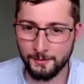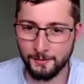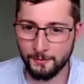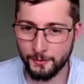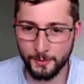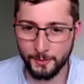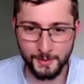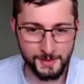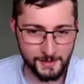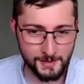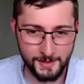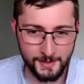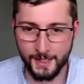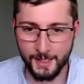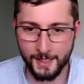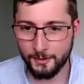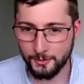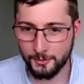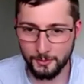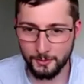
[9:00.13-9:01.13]
influencing
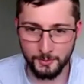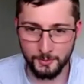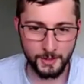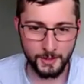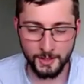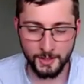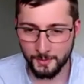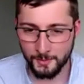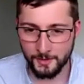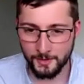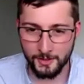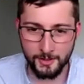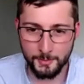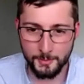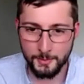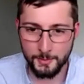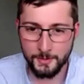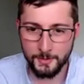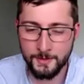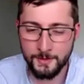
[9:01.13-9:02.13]
how you're working with the
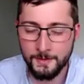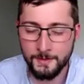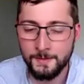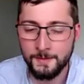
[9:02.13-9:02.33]
couple?